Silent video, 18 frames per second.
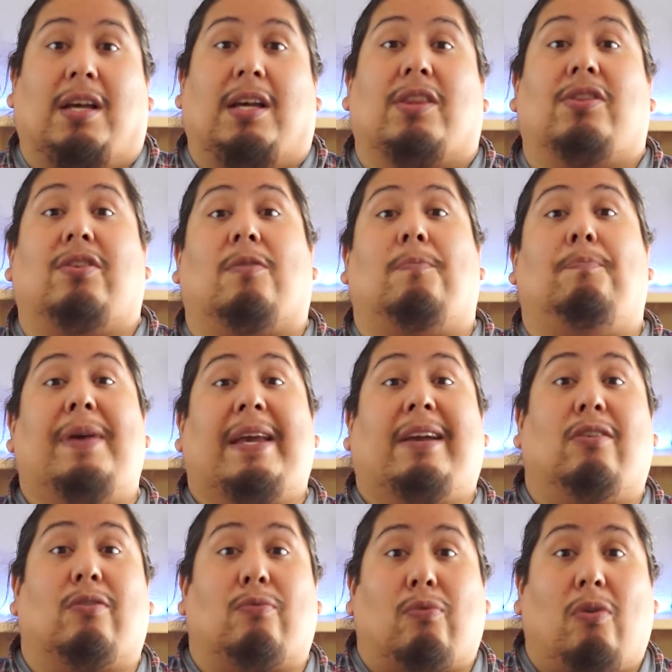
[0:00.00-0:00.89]
Their
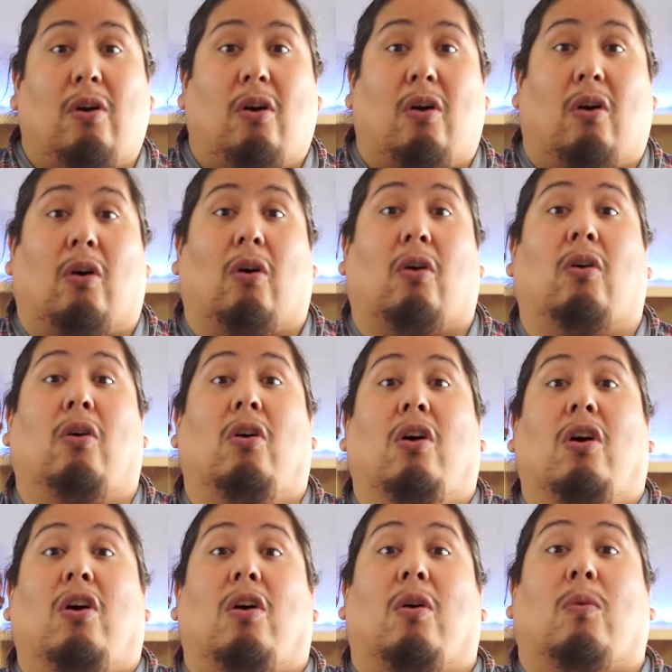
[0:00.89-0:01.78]
bigger role
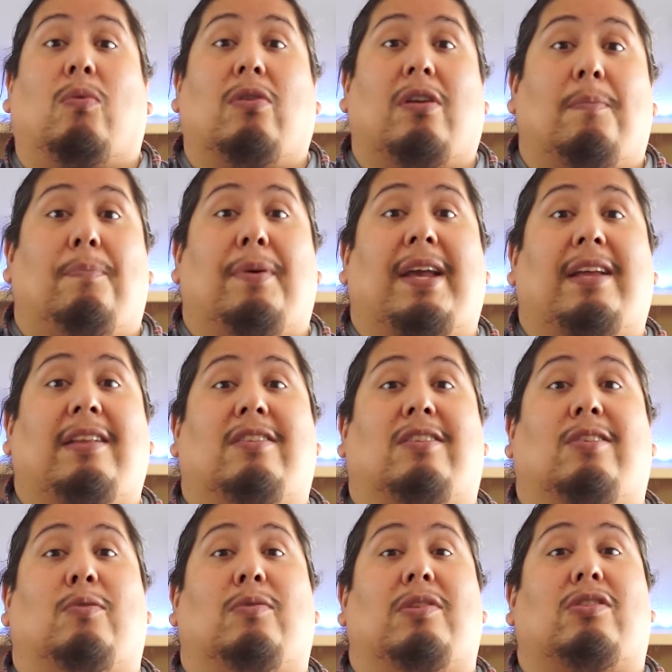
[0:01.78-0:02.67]
would have been
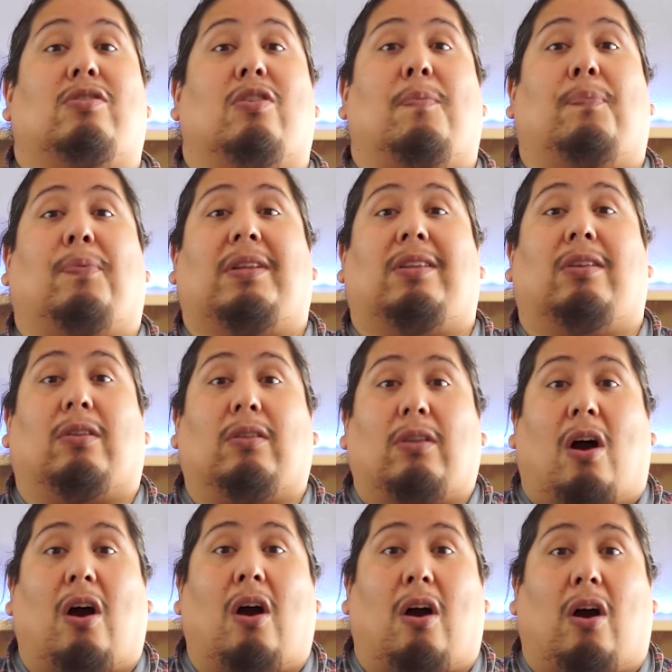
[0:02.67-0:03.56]
to interpret the
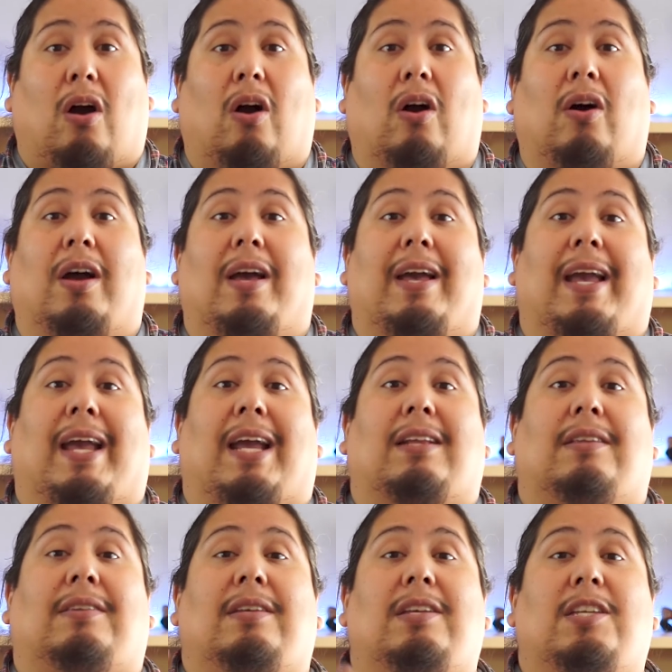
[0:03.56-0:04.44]
law
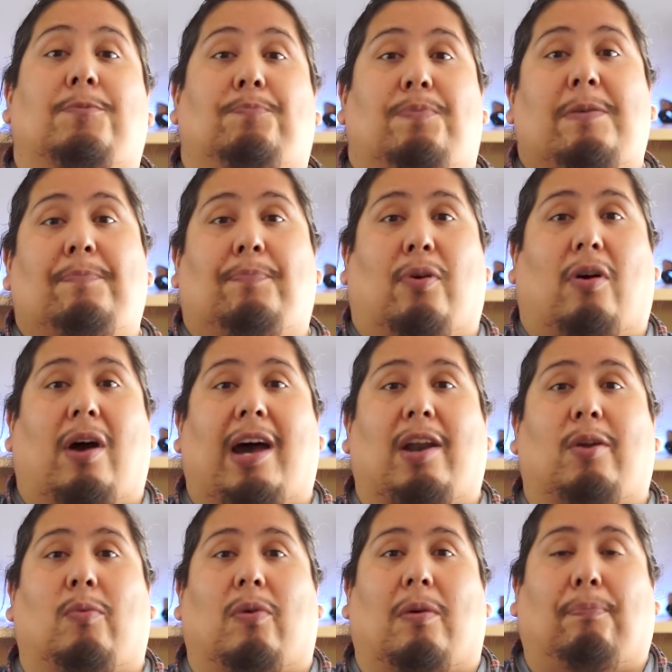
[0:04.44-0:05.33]
and teach people how
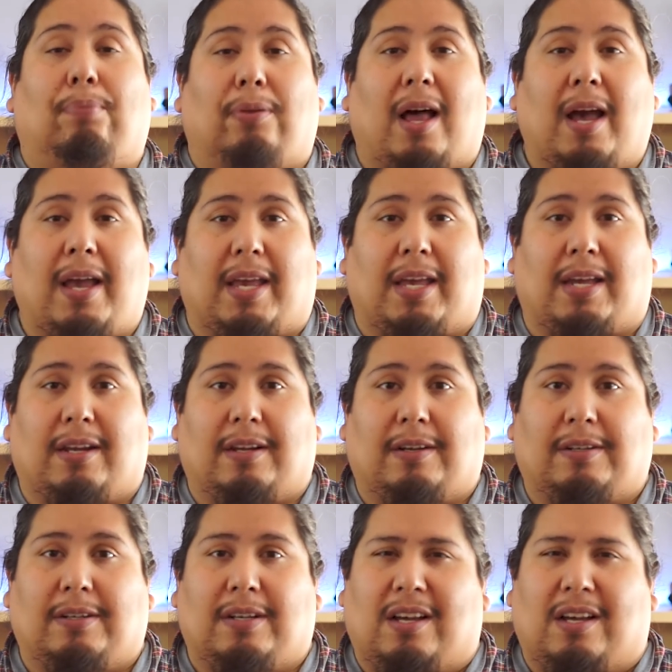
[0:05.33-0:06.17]
to apply it.